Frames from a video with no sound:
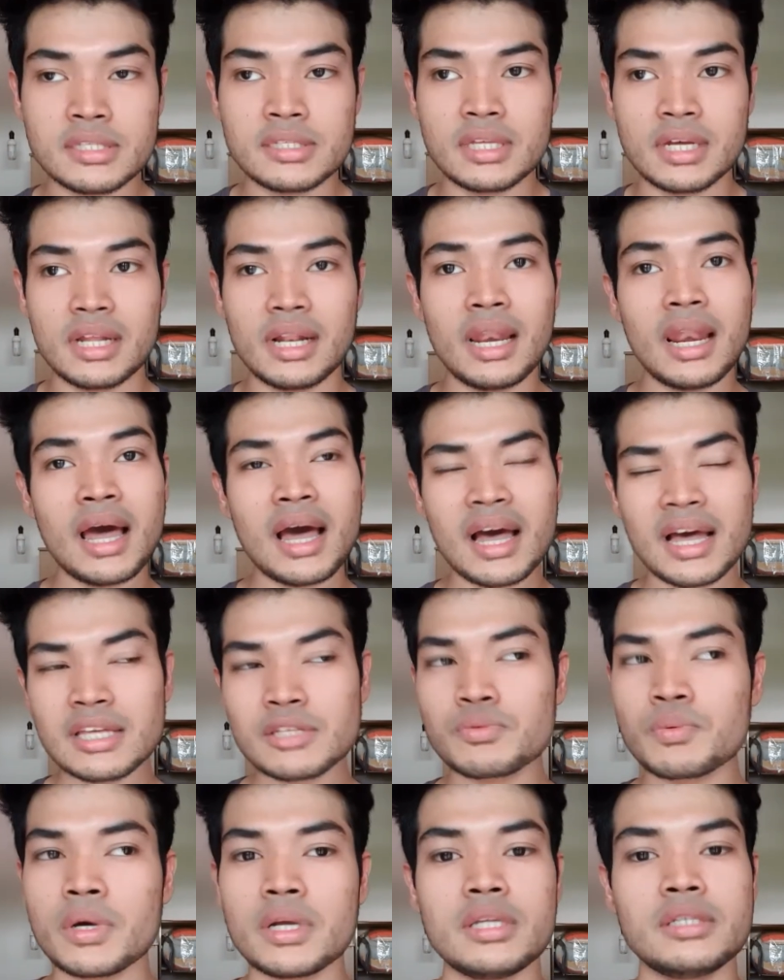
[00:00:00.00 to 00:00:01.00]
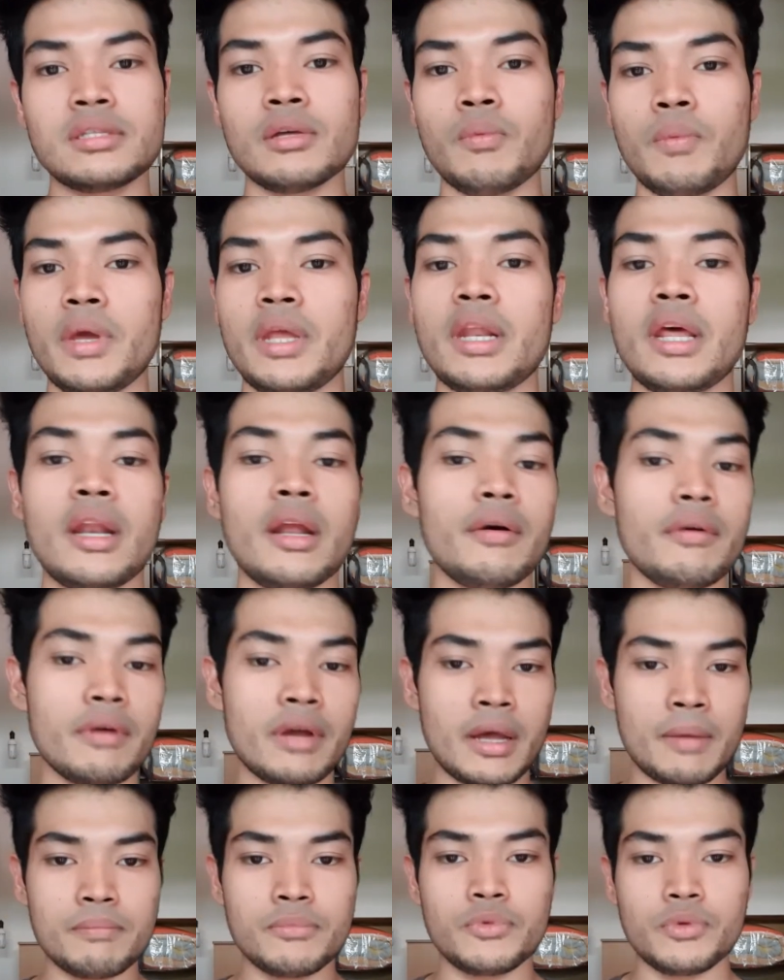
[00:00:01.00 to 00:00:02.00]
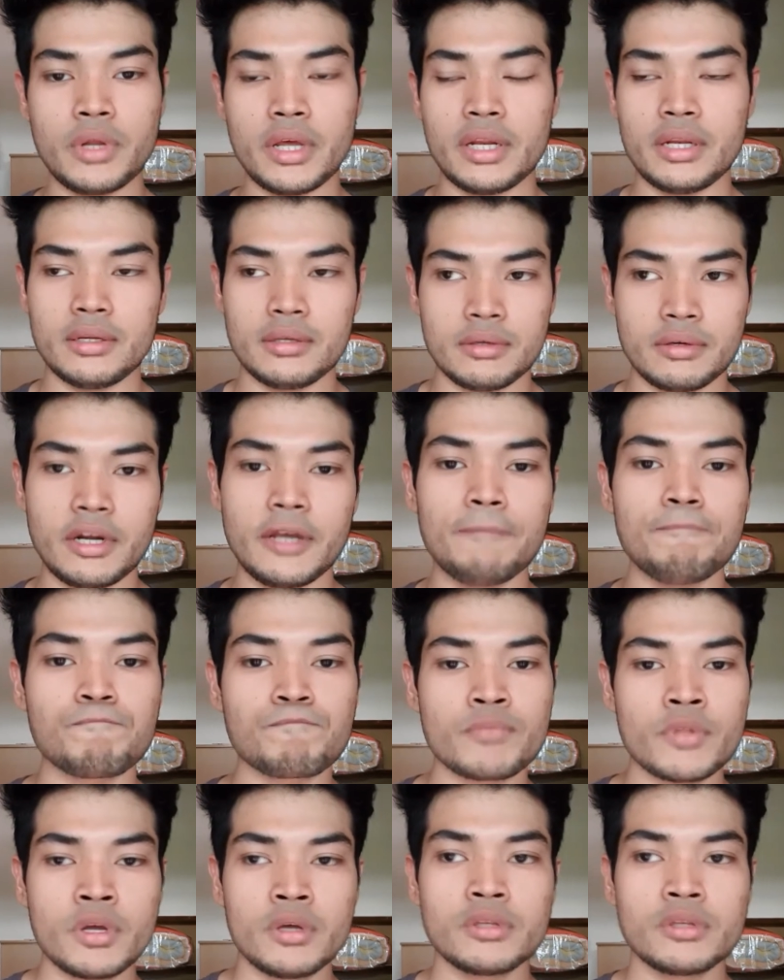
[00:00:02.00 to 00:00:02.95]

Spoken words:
The last one is the weight, and I'll come to that, alright?